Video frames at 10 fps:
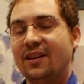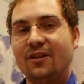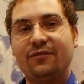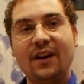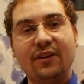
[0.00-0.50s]

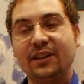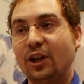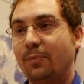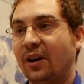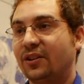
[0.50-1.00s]
Very
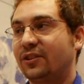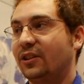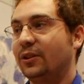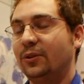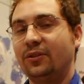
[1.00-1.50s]
little parts to
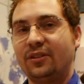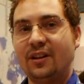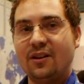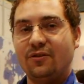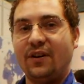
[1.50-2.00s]
lose,
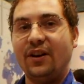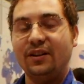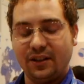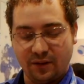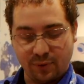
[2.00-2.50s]
very
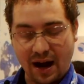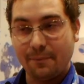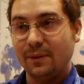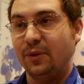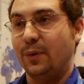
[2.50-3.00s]
little
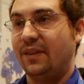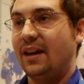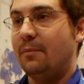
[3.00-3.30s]
problems with